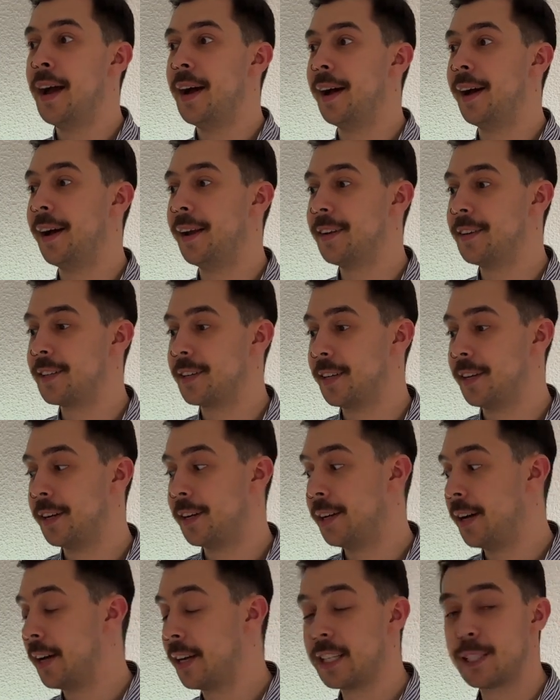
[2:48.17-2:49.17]
And
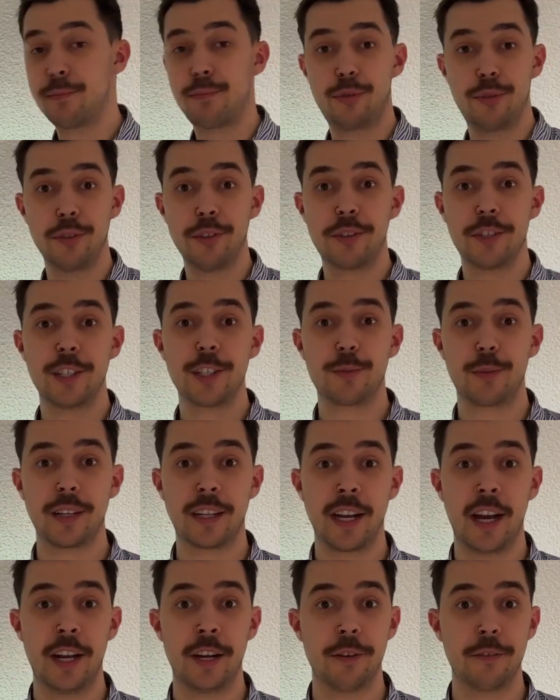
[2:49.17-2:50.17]
I guess Prussias were
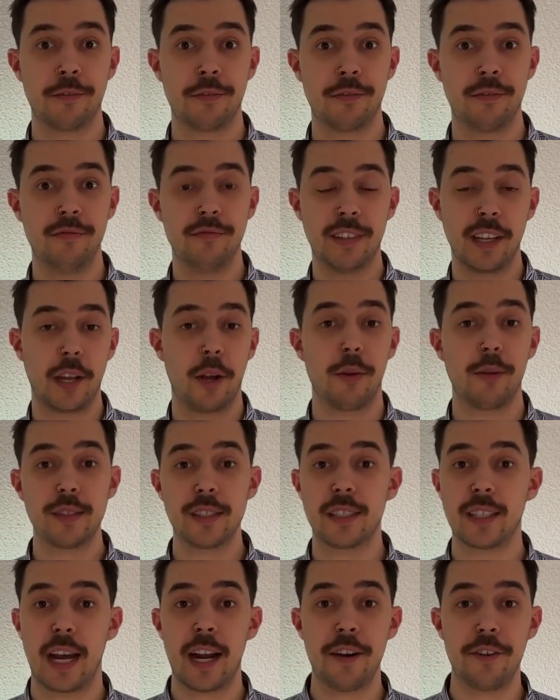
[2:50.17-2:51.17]
kind of the gold
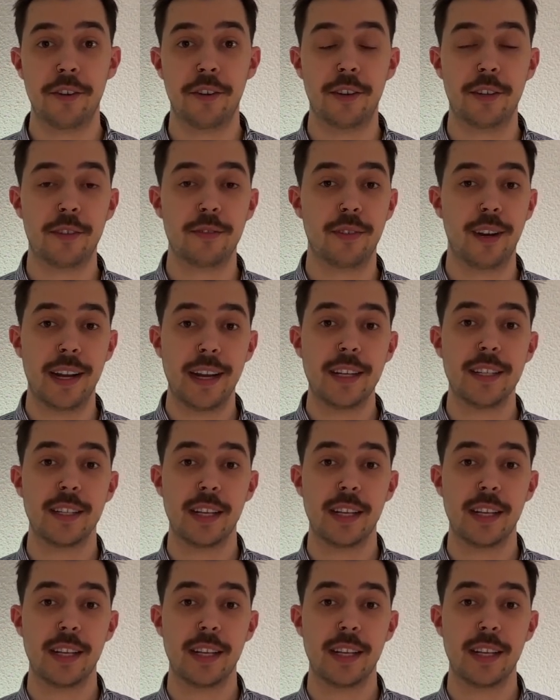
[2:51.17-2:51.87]
standard, right?